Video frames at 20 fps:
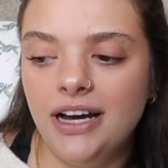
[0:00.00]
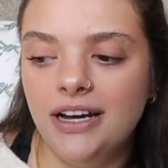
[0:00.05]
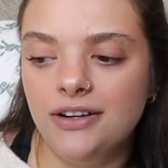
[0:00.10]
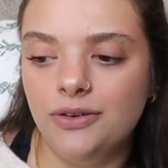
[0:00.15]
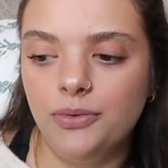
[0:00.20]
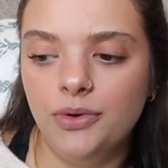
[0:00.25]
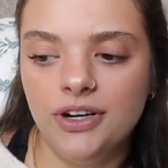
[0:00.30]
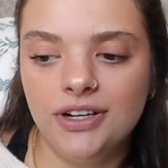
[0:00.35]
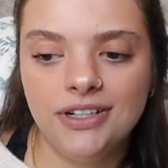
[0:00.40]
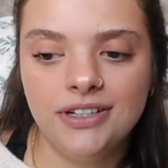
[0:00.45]
I
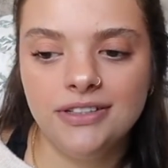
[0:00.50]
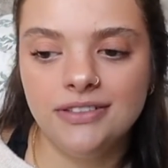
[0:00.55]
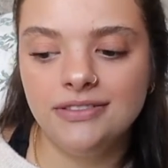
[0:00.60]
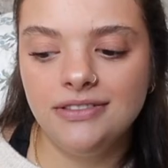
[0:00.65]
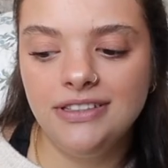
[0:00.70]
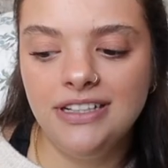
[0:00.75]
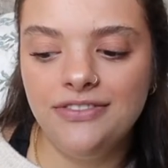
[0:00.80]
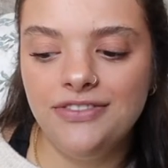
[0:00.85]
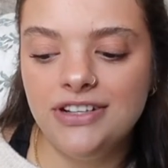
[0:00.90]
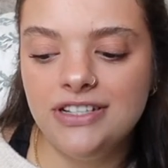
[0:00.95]
don't want
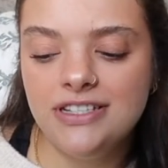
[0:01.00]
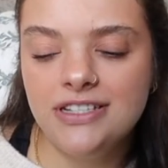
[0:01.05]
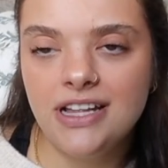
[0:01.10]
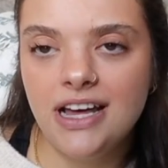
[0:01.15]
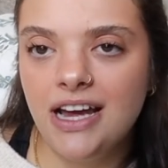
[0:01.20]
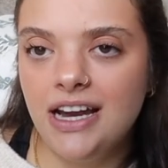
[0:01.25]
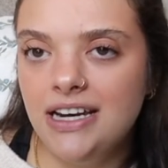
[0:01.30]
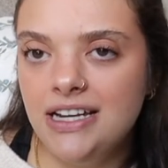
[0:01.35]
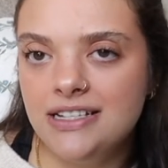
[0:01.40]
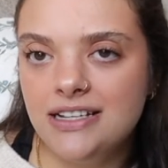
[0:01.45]
to give into
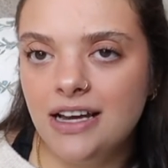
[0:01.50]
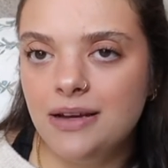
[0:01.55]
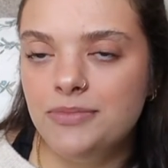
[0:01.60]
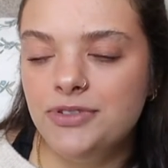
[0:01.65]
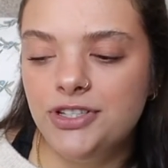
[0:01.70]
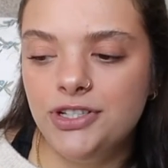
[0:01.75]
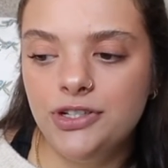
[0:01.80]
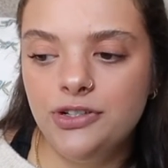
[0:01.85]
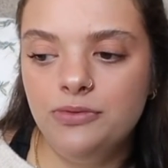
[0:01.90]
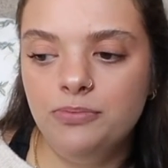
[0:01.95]
that anytime
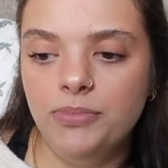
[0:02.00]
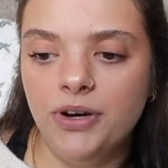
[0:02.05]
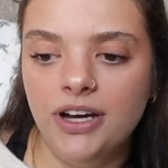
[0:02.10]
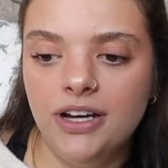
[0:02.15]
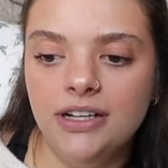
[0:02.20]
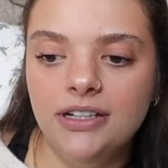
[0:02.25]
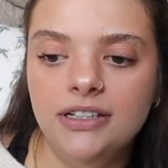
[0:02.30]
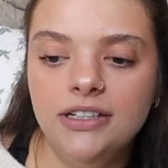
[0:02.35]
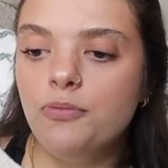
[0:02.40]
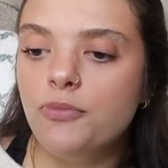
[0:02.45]
soon,
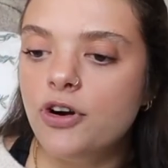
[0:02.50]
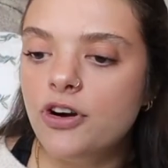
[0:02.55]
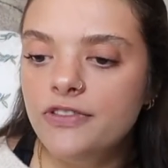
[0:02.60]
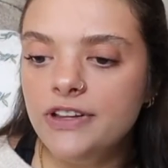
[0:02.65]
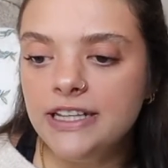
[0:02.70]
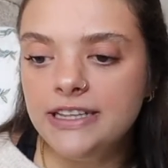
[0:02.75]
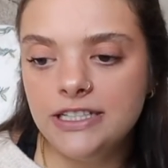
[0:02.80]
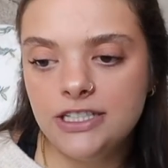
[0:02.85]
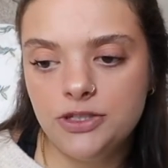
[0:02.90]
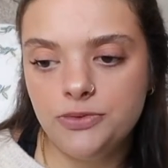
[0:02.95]
but more of
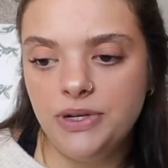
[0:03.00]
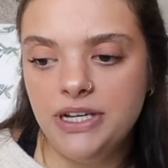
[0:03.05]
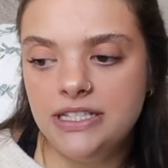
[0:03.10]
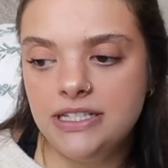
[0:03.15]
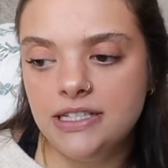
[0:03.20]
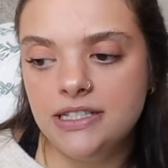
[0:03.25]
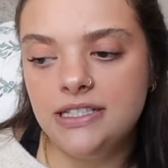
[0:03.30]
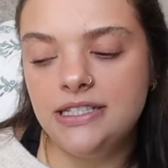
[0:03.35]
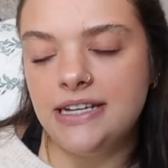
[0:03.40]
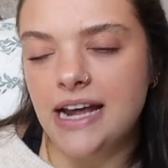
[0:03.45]
like the
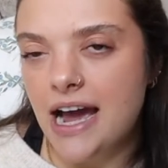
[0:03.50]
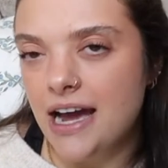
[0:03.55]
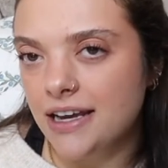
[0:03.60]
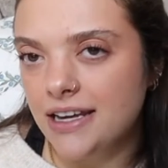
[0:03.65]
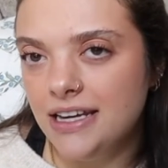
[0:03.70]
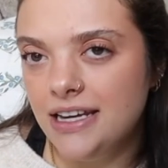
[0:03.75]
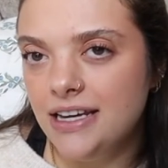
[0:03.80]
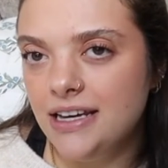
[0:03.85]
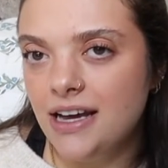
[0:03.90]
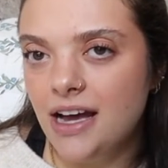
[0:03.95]
sweets and
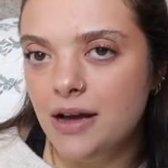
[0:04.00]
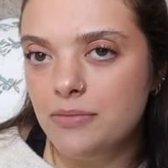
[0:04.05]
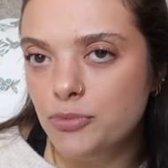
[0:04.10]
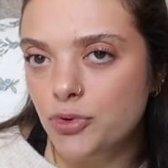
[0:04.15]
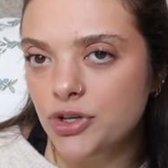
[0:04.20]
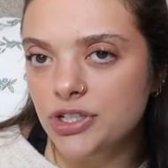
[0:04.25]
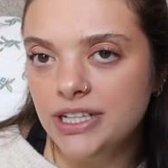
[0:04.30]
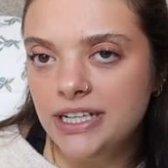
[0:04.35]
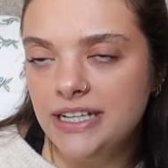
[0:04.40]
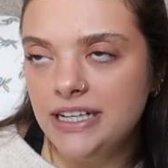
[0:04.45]
snacking, I'm
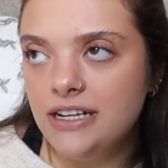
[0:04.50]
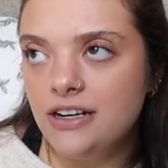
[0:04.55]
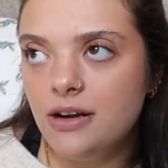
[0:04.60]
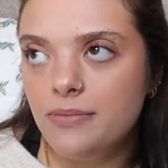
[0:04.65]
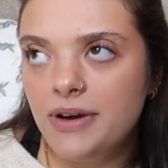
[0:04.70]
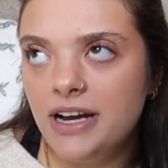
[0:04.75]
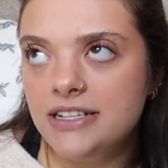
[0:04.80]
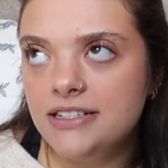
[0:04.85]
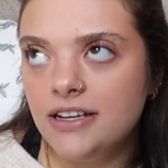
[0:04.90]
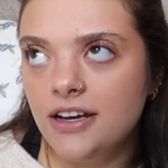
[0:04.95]
more lenient on
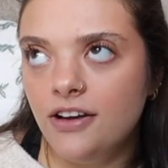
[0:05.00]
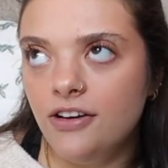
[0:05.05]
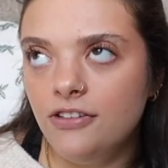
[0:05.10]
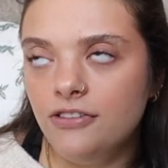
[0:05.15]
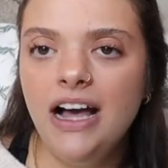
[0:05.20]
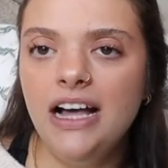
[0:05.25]
myself.